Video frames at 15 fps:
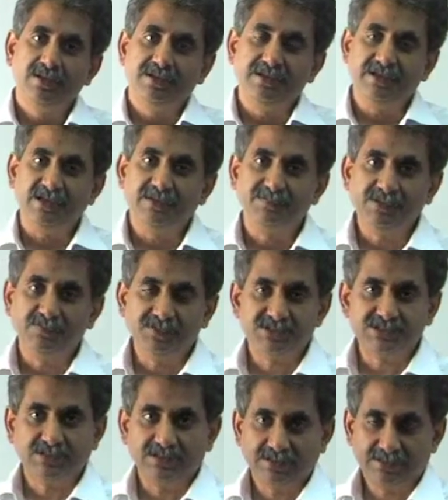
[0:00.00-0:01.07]
ERP
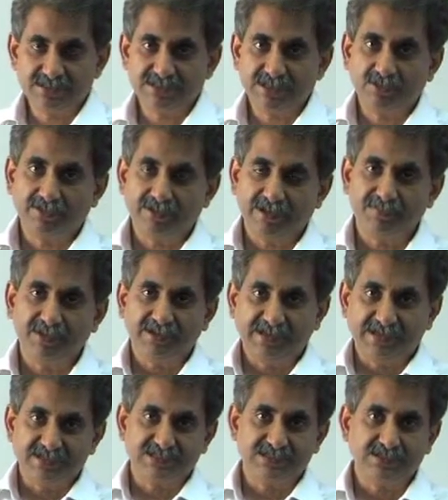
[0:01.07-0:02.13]
which is now run by
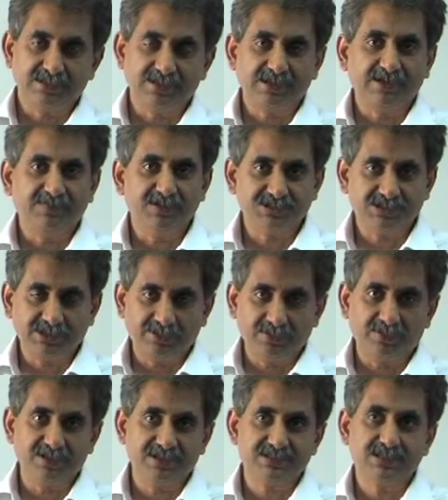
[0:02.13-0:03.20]
data center, conventionally
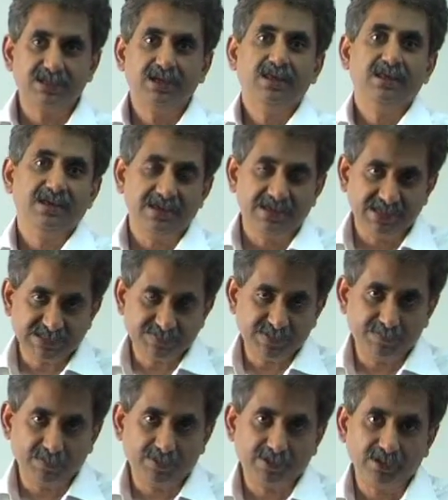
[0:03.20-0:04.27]
known as ASP
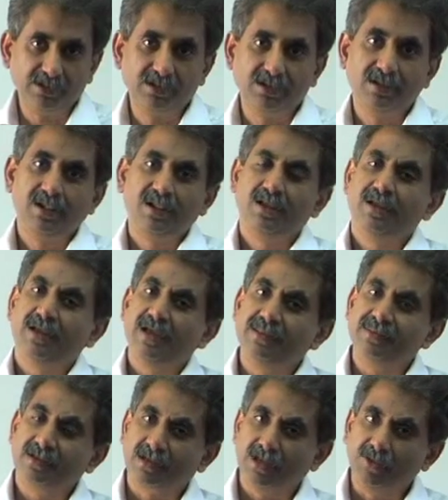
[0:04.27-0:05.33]
model, and
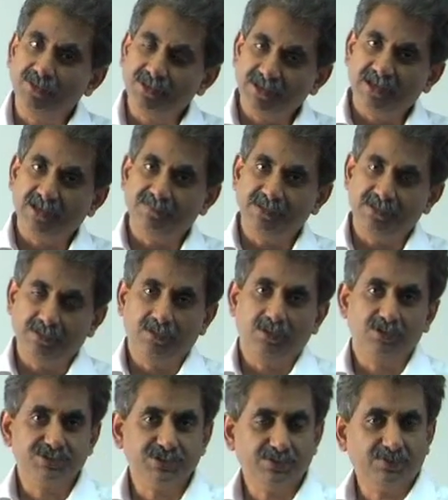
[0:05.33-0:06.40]
the Cloud ERP,
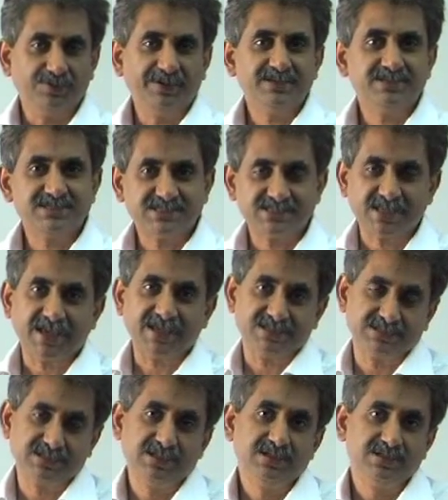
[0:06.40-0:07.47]
also known as
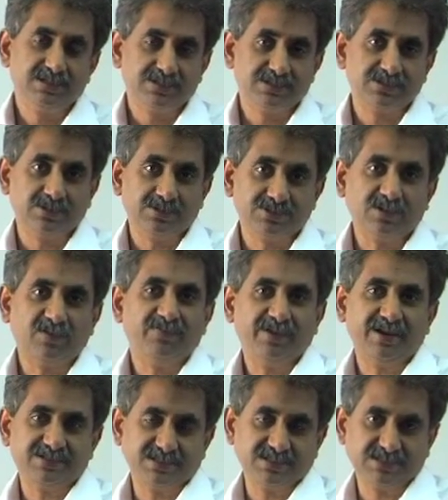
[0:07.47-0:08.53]
SaaS, Software
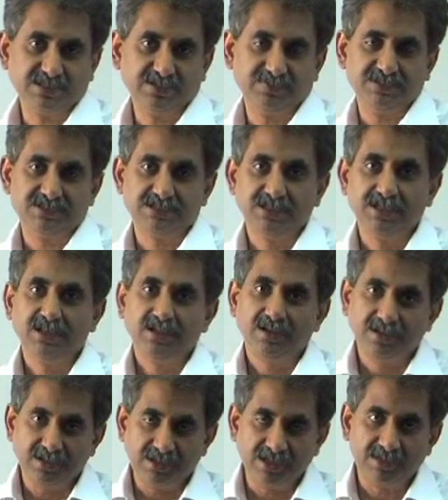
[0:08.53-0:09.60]
as a Service
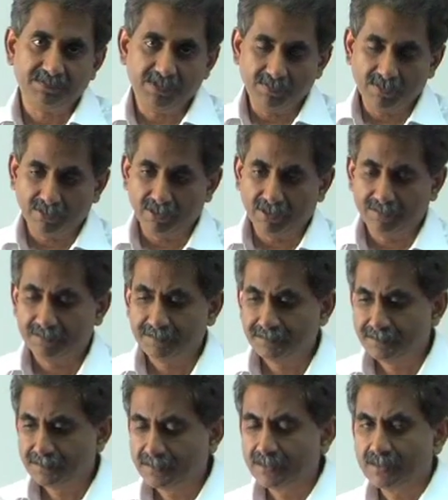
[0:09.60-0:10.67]
ERP model.
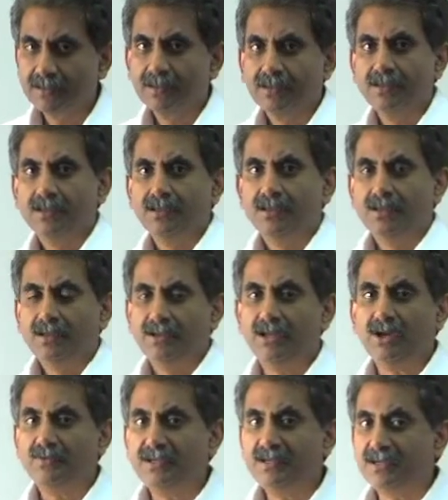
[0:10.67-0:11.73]

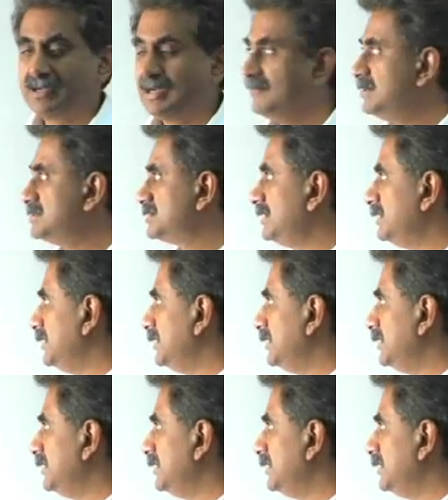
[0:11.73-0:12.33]
Now in a conventional